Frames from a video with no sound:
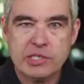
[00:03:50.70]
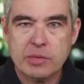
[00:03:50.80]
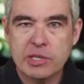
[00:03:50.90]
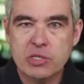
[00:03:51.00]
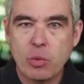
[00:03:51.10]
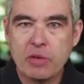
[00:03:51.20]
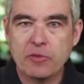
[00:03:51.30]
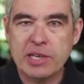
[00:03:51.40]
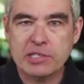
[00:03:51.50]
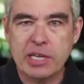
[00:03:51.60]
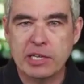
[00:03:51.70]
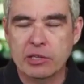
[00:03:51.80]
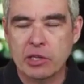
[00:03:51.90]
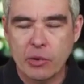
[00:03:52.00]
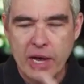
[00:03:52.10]
I mean, it's quite
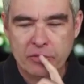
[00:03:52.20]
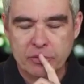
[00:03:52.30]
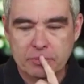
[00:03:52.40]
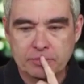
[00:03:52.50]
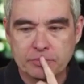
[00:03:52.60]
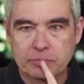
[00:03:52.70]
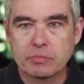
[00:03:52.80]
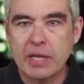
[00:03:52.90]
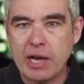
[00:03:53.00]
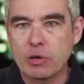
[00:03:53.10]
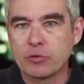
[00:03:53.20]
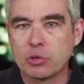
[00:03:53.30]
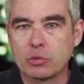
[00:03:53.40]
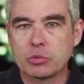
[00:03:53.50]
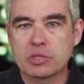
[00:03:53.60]
fascinating that you have now, if
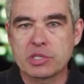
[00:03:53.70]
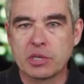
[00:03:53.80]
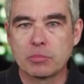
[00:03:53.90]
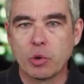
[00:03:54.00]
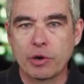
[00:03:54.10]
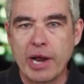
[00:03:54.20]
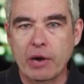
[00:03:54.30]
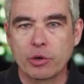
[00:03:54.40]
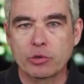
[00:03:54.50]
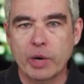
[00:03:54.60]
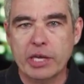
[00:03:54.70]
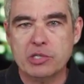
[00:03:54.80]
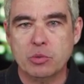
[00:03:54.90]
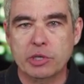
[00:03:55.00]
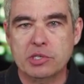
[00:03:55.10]
you see a more narrowed
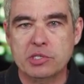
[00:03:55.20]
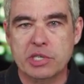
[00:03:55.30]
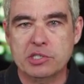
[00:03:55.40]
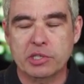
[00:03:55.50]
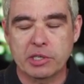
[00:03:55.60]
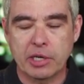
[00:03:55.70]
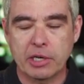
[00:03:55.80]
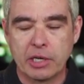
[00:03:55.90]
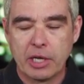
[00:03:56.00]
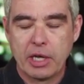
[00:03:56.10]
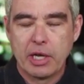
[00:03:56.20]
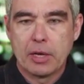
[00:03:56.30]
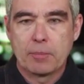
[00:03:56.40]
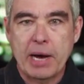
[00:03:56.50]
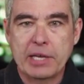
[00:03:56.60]
race where it's essentially
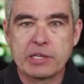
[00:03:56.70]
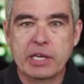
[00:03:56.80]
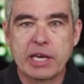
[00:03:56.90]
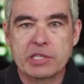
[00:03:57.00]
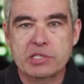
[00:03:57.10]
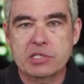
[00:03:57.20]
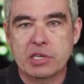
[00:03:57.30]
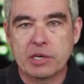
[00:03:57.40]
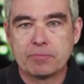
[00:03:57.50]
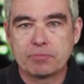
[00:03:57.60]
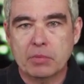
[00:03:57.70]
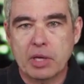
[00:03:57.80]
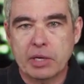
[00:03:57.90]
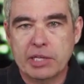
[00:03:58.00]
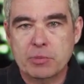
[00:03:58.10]
Biden
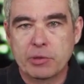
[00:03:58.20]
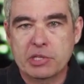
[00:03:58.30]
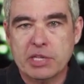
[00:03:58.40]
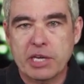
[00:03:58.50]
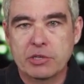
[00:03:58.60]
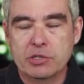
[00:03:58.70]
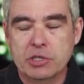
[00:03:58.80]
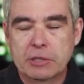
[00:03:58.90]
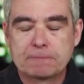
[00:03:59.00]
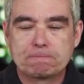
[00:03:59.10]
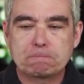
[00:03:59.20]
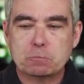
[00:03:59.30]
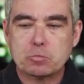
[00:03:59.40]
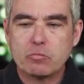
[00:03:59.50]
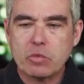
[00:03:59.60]
against Bernie Sanders,
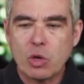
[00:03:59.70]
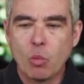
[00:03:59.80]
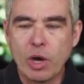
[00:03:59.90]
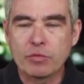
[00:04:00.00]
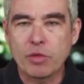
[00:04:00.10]
one of the